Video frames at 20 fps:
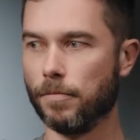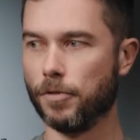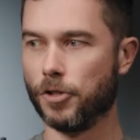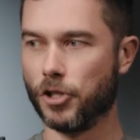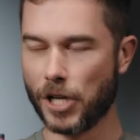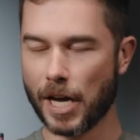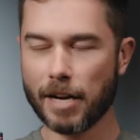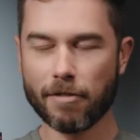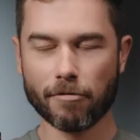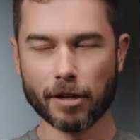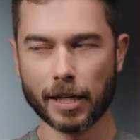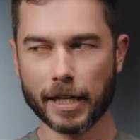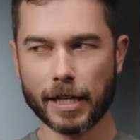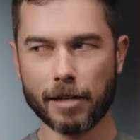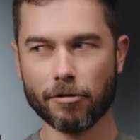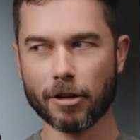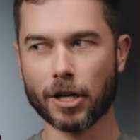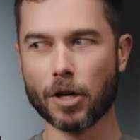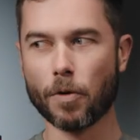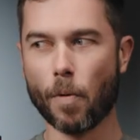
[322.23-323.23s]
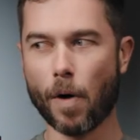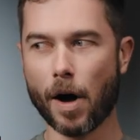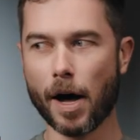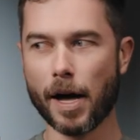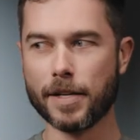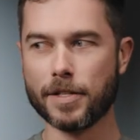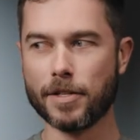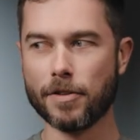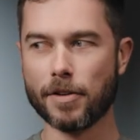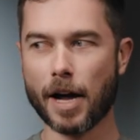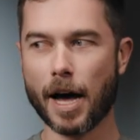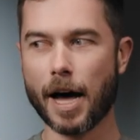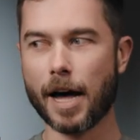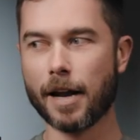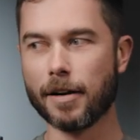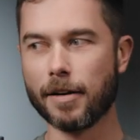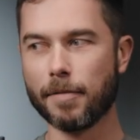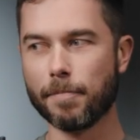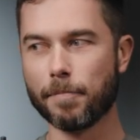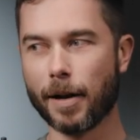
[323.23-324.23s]
generally requires you to
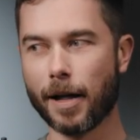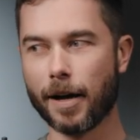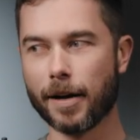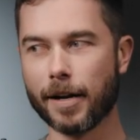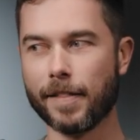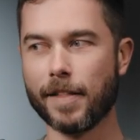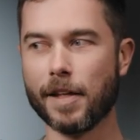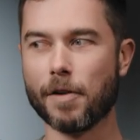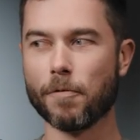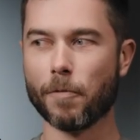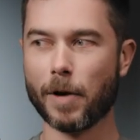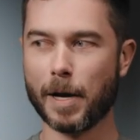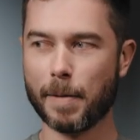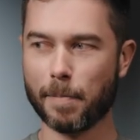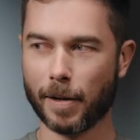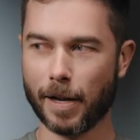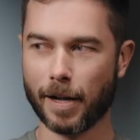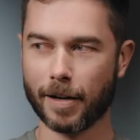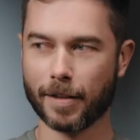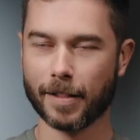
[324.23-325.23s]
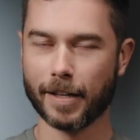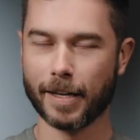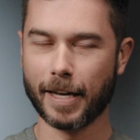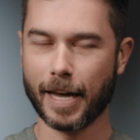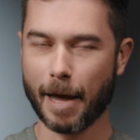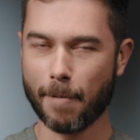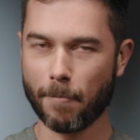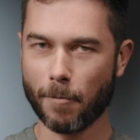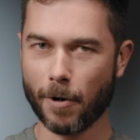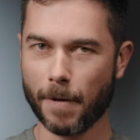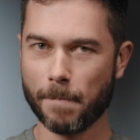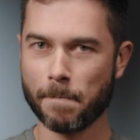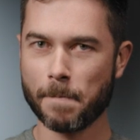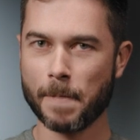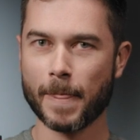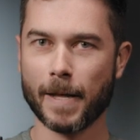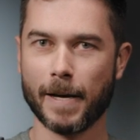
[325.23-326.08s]
unplug and then replug the camera